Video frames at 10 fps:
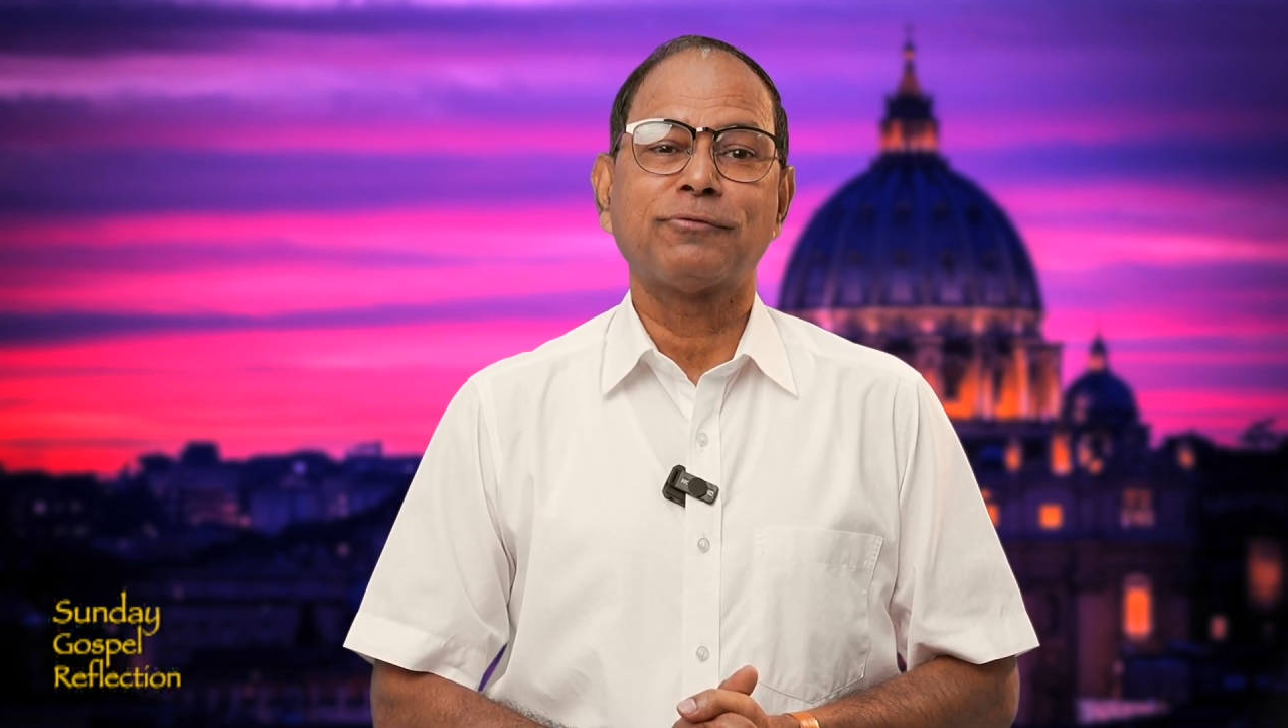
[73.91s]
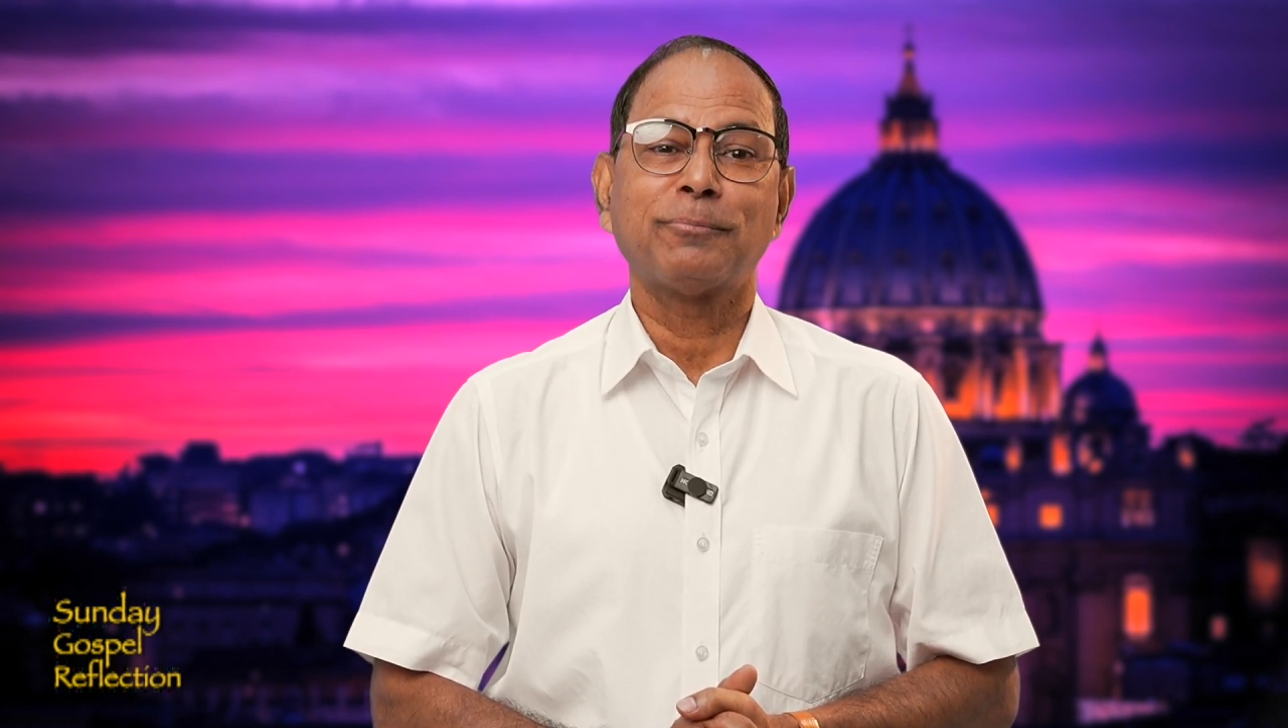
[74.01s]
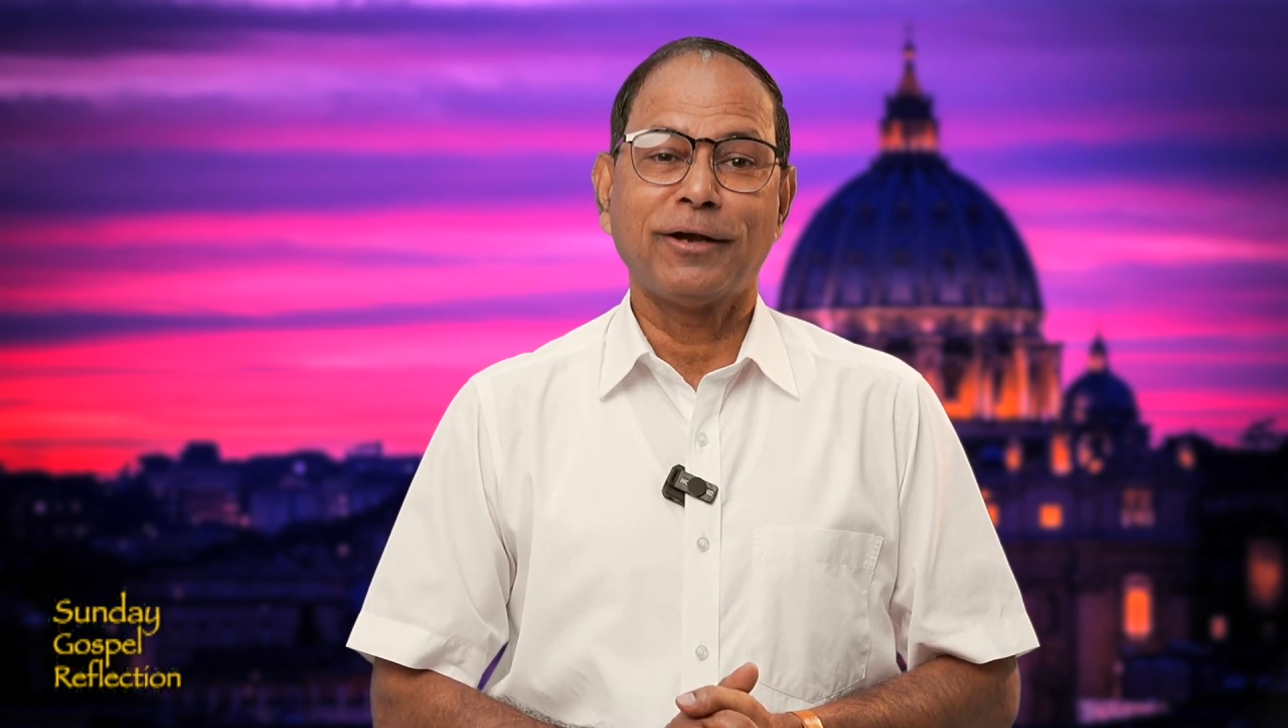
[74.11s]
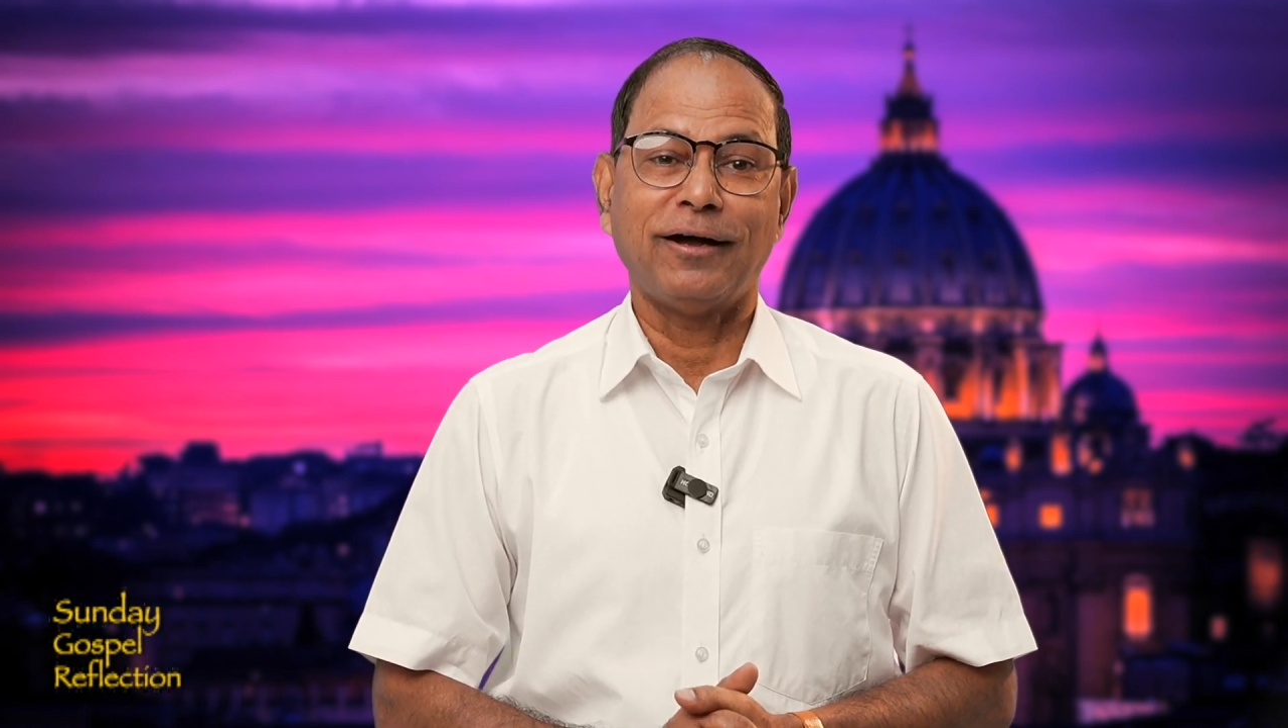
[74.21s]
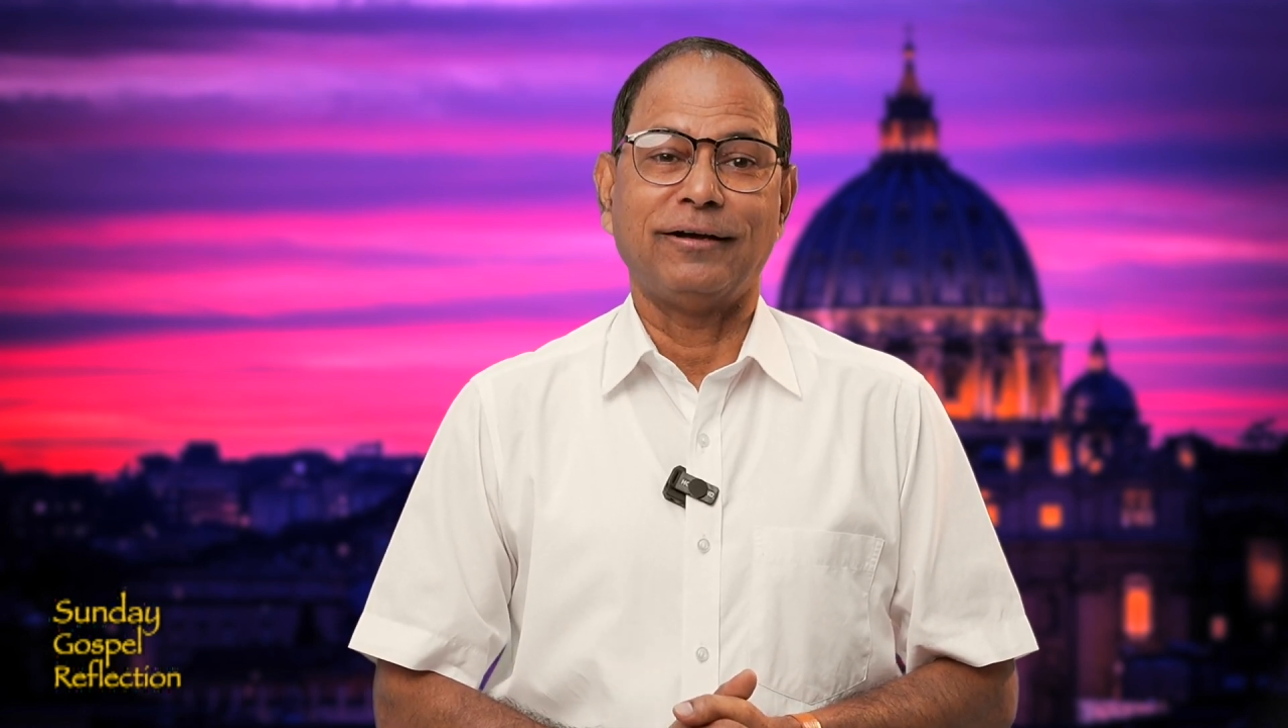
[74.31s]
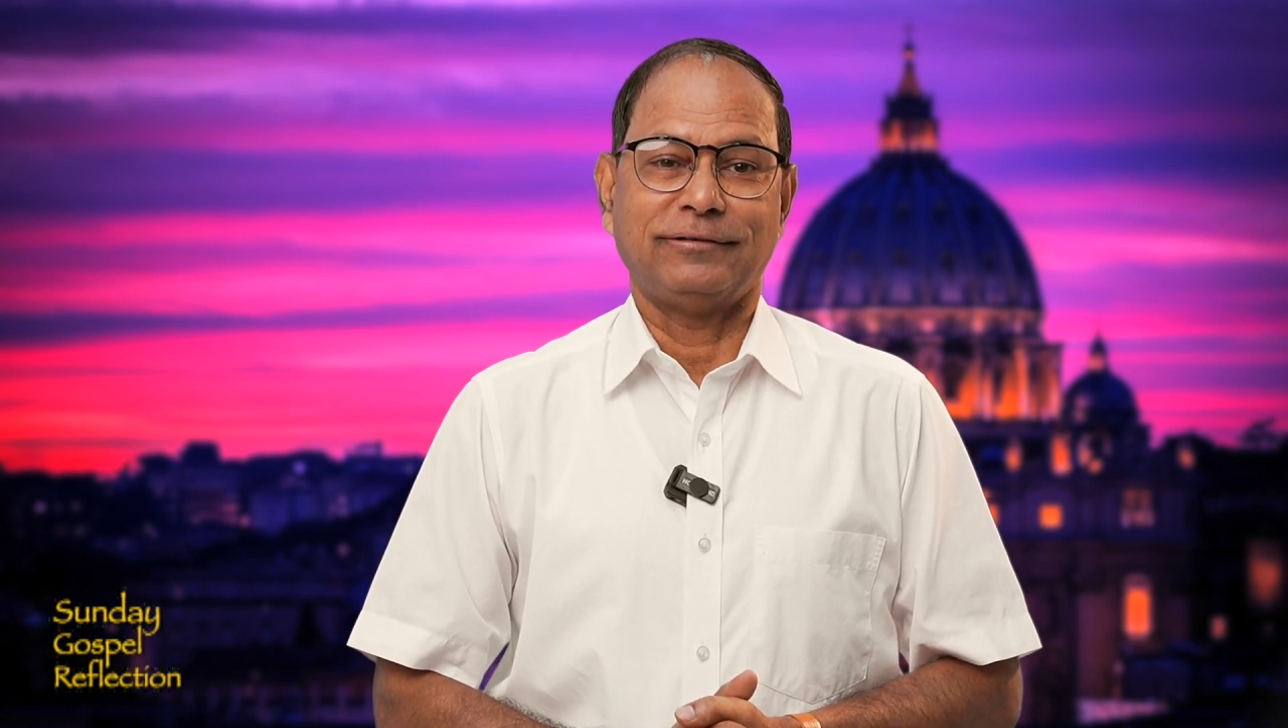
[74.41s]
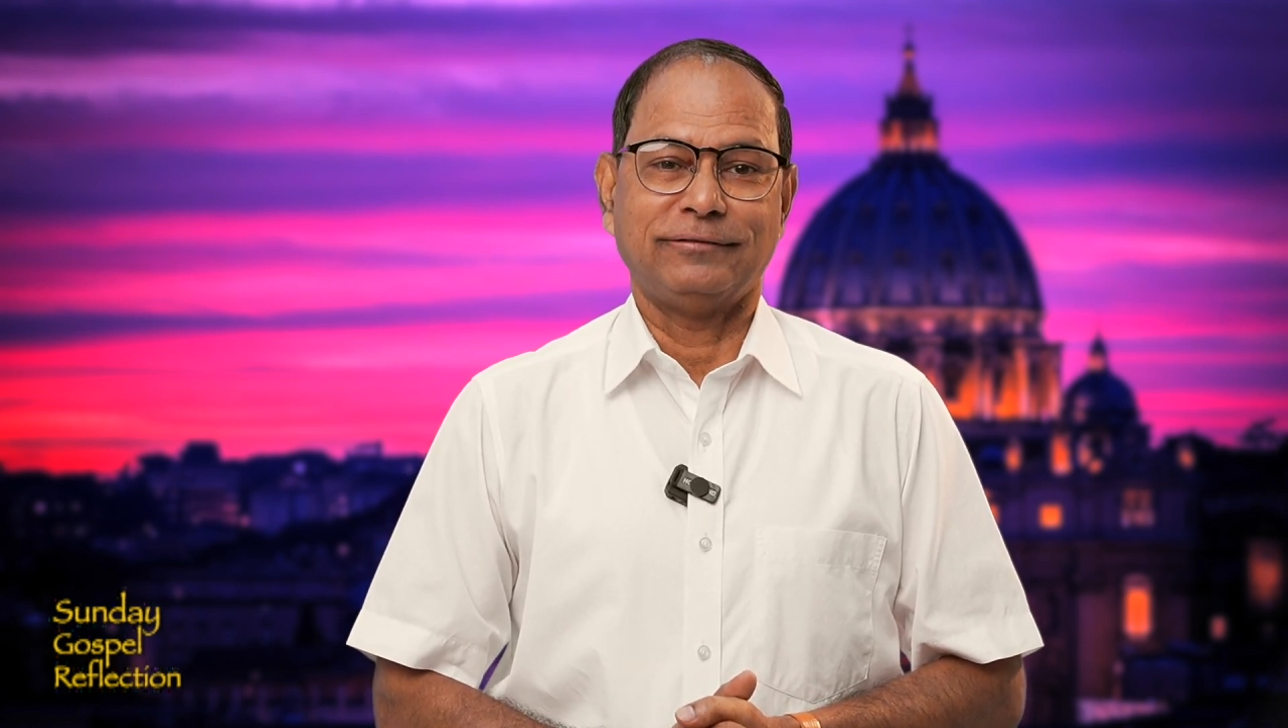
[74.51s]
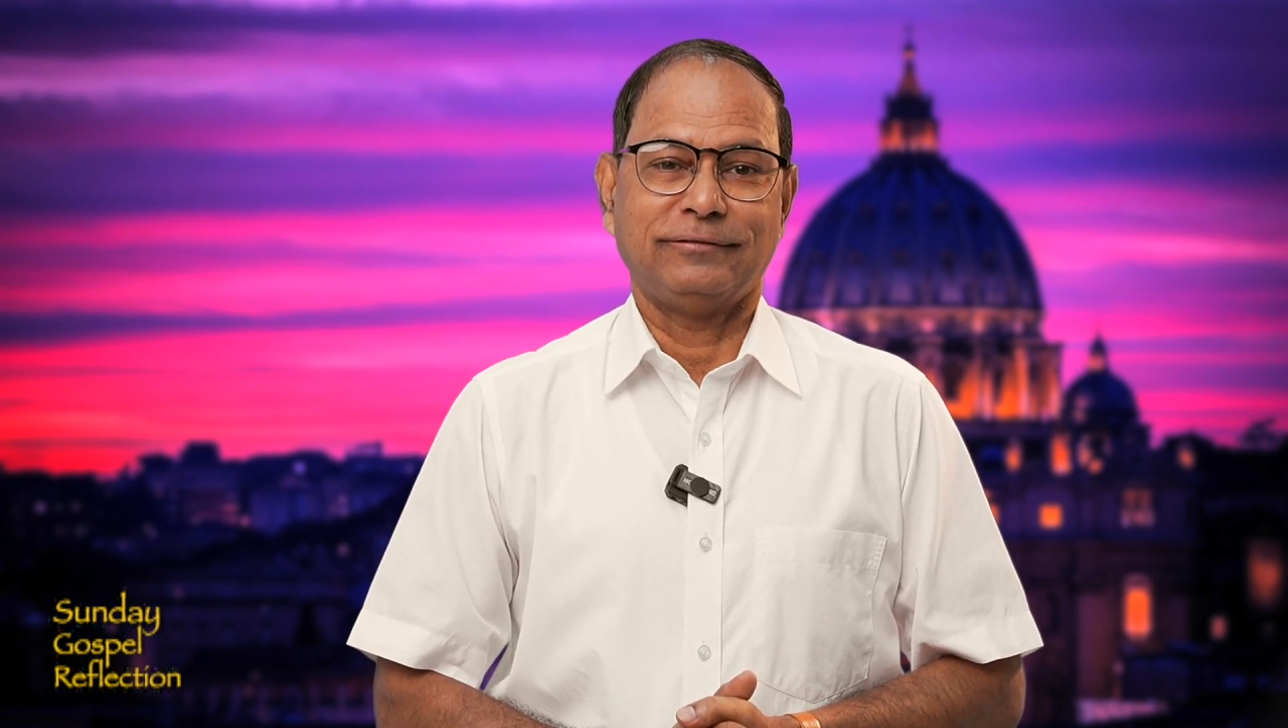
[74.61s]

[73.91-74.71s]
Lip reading: from God.